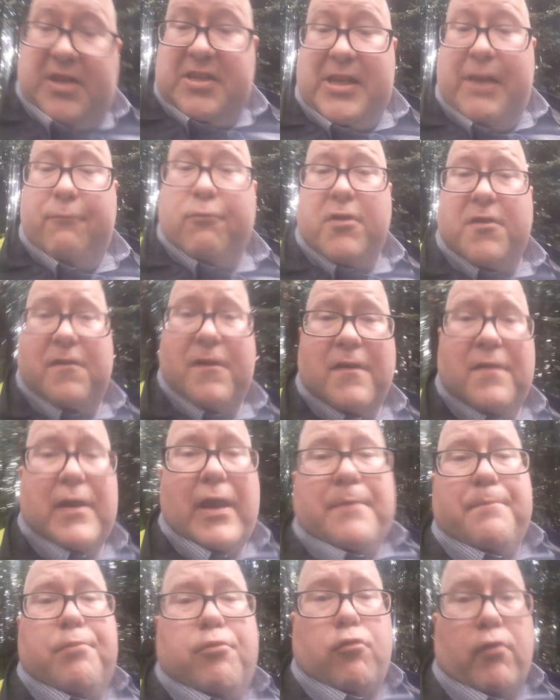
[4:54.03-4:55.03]
everything
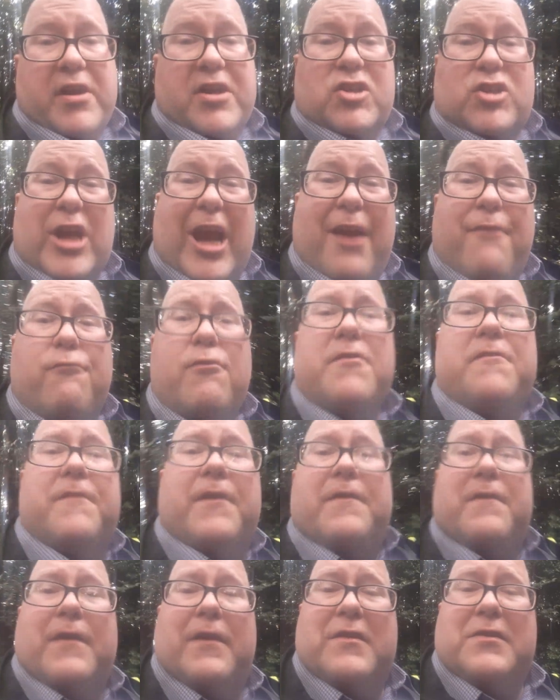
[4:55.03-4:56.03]
they preach,
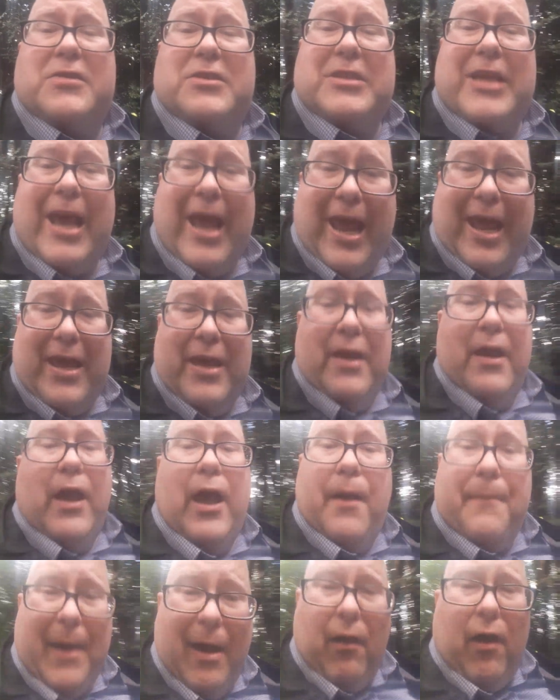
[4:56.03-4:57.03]
everything they say
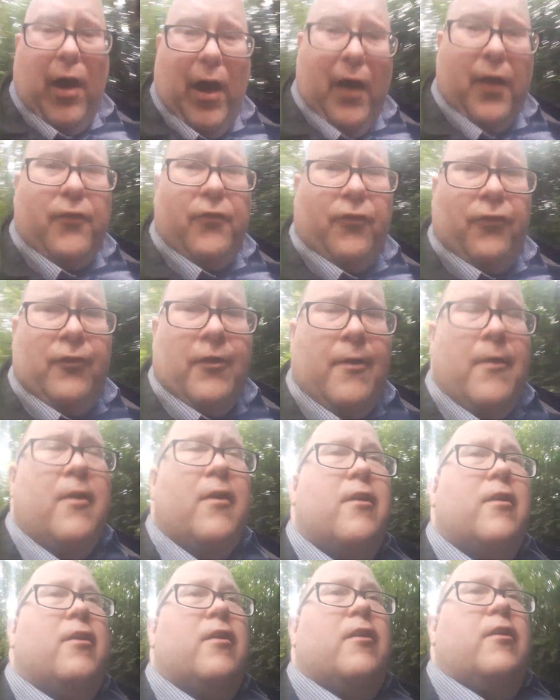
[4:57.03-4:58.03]
about us,
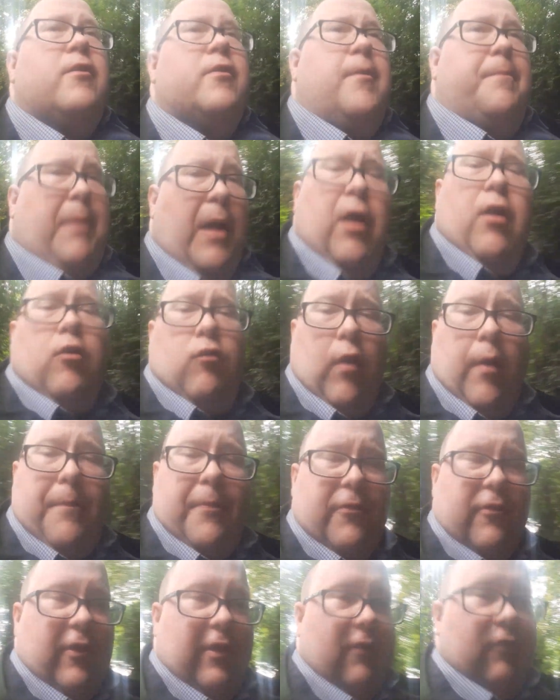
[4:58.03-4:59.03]
the polar
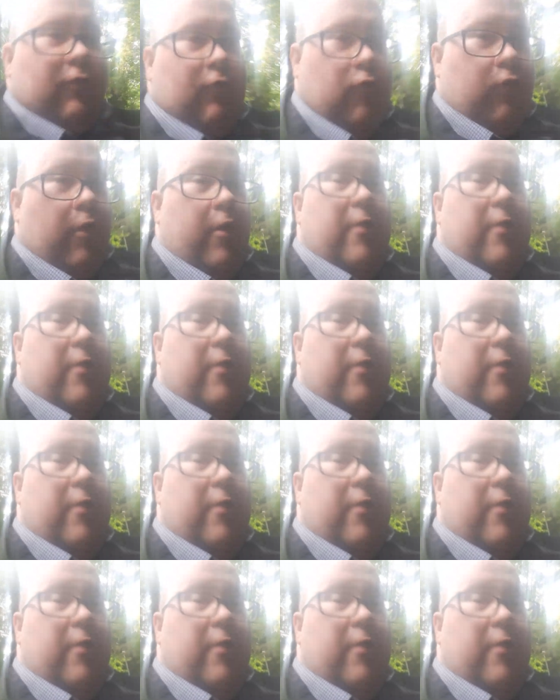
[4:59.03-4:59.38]
opposite is true.